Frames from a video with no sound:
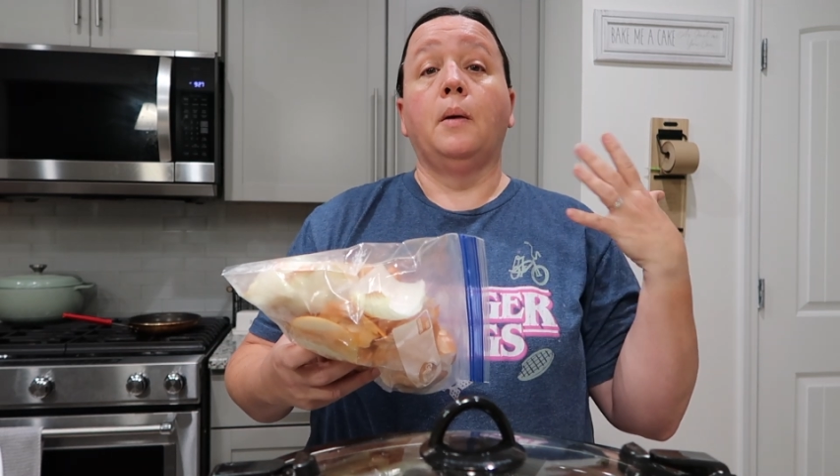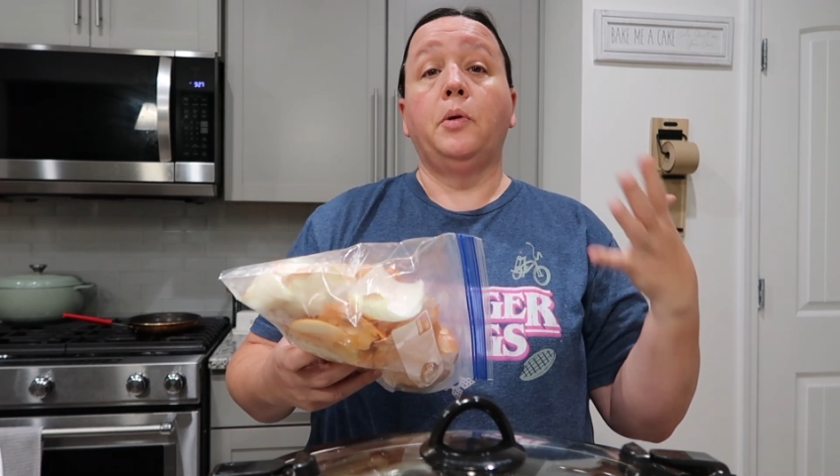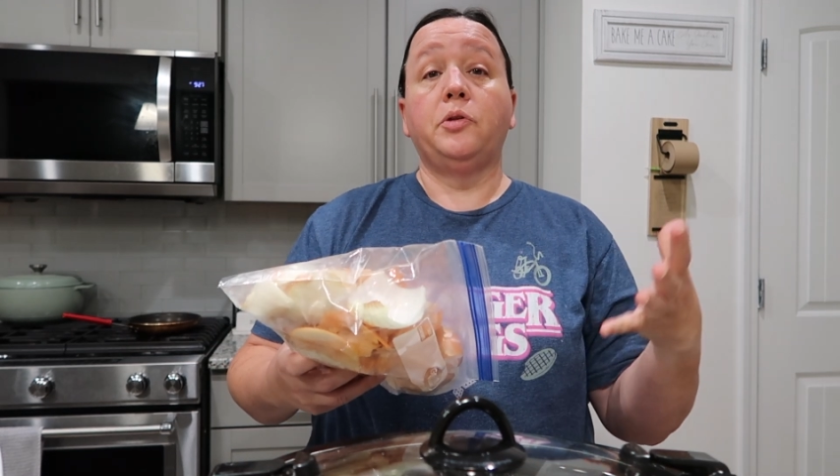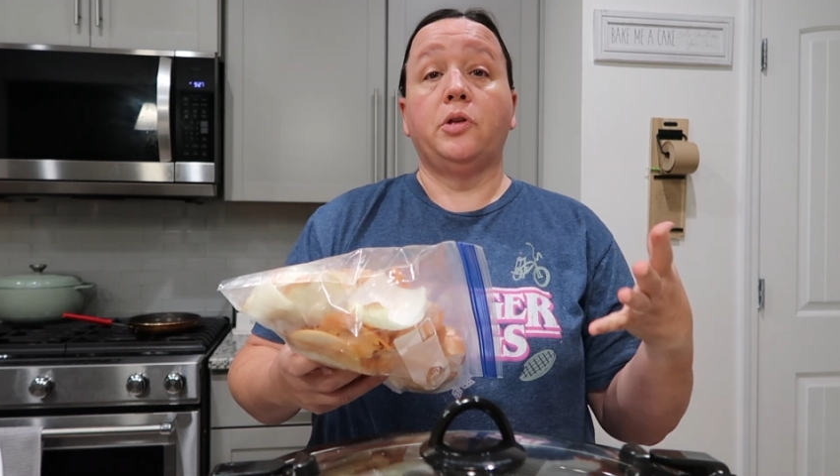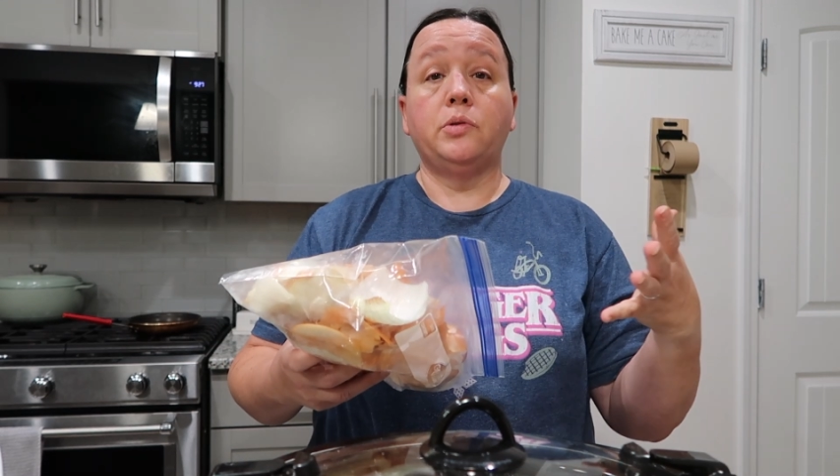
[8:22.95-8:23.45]

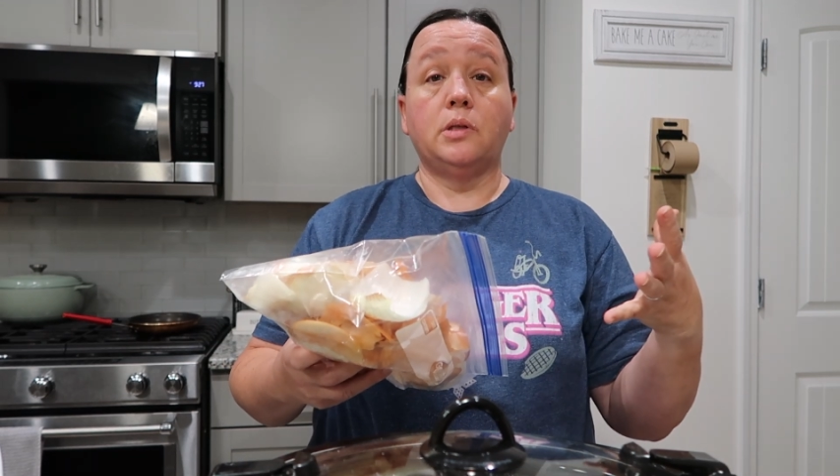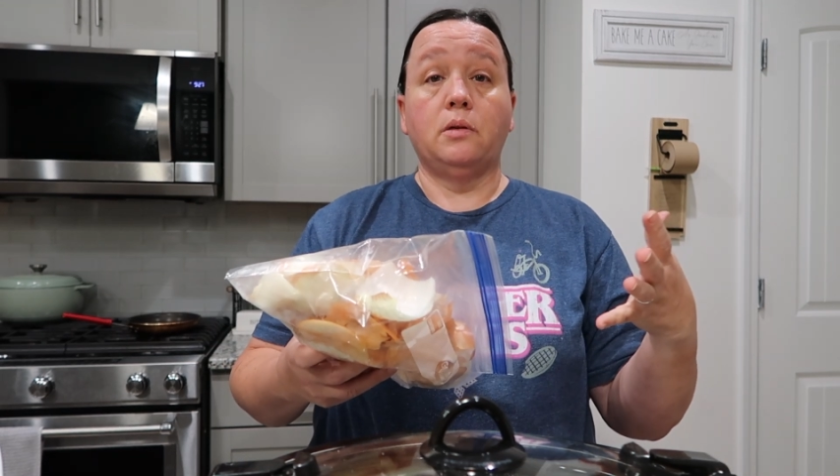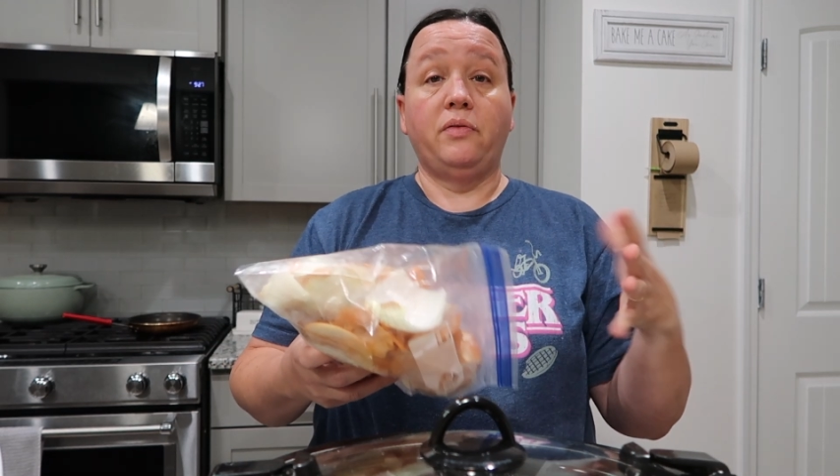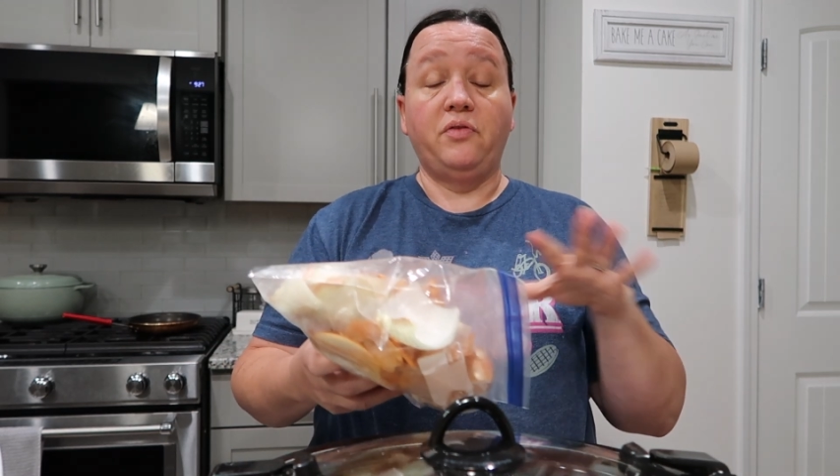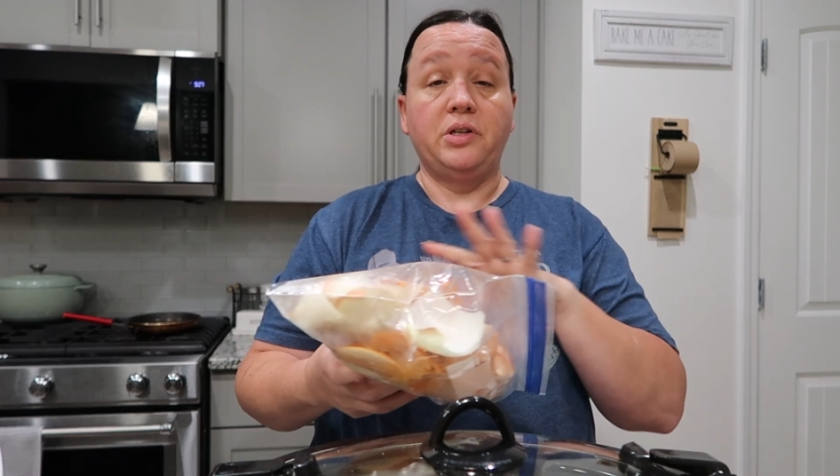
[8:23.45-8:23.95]
Put those in
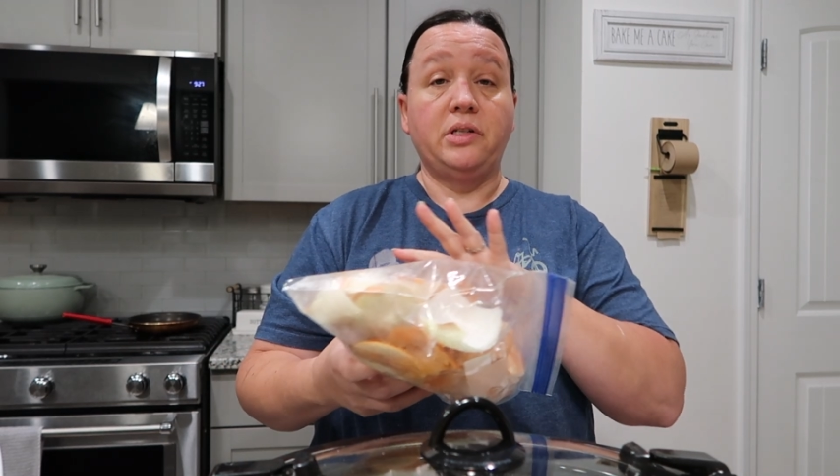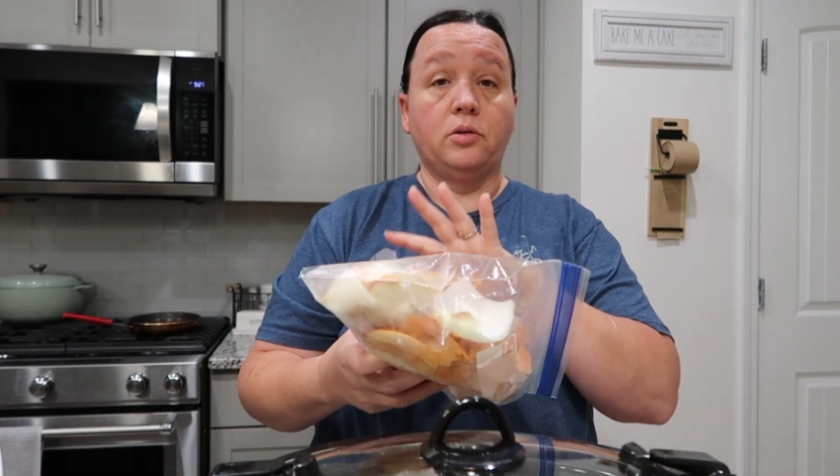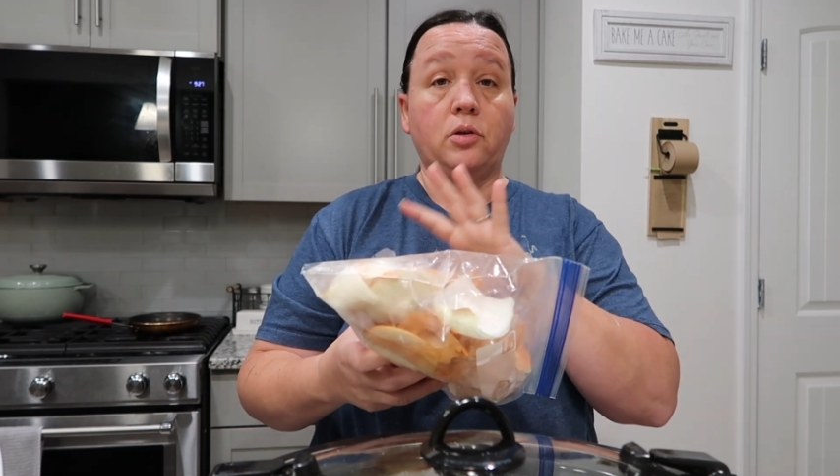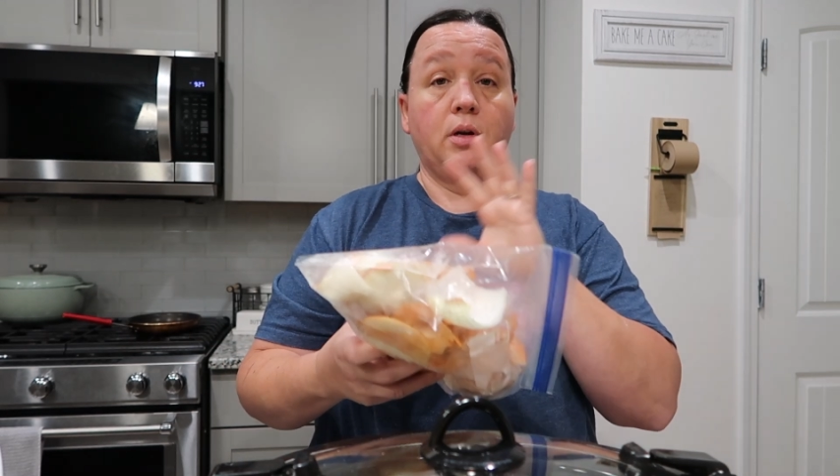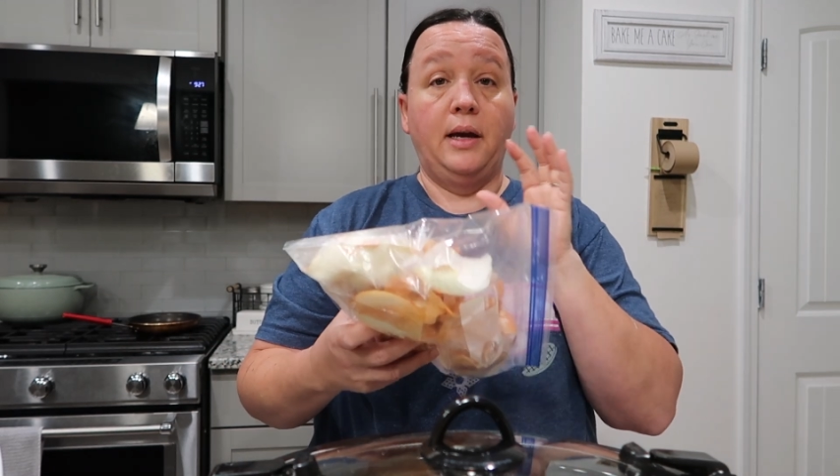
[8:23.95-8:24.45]
the
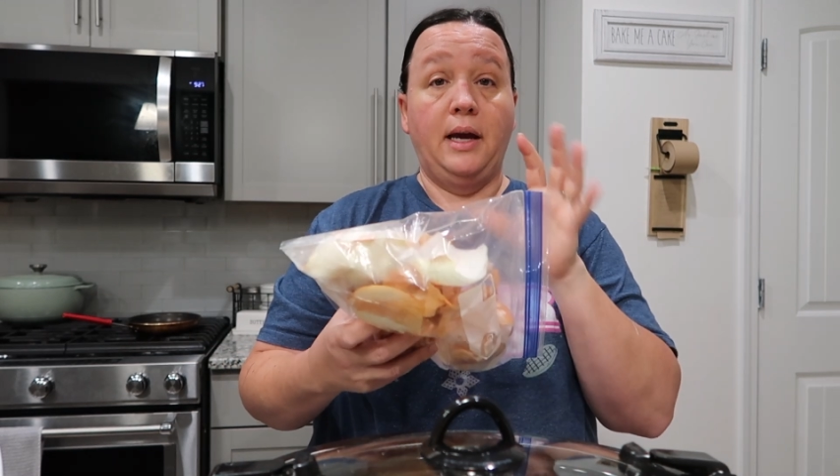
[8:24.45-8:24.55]
freezer